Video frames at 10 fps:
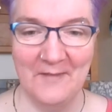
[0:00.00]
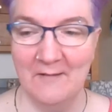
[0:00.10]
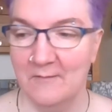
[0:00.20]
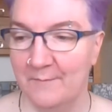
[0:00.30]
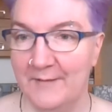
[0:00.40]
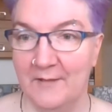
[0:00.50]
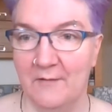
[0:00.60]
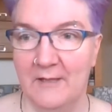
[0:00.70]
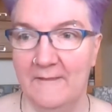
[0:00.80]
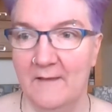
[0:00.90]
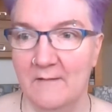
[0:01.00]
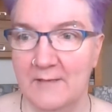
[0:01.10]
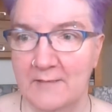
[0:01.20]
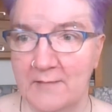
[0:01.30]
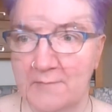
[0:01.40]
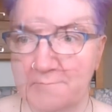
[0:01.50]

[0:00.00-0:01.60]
Oh, better go get the yarn, hadn't I?